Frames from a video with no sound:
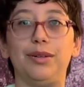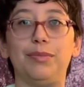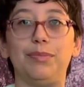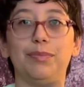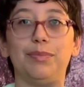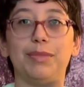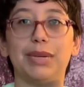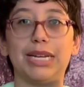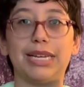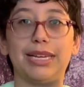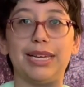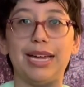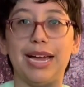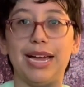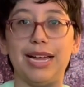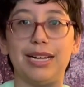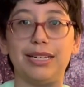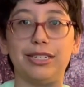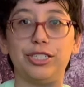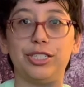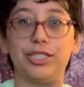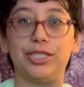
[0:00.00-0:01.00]
my
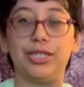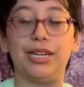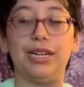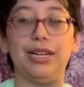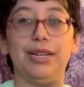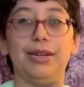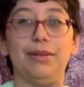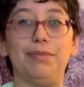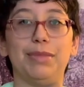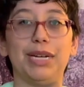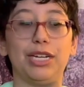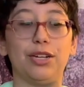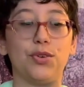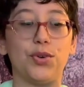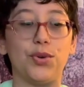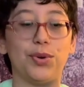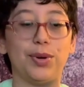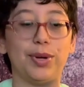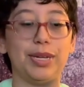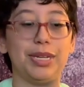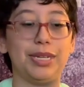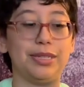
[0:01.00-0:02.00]
cash and my
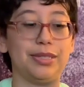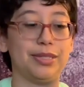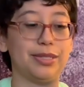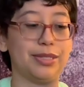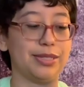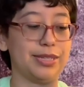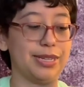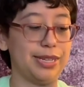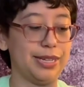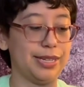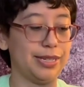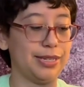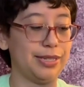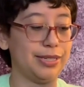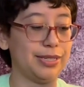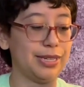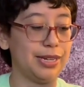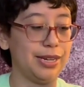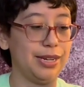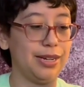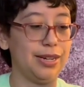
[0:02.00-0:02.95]
coins and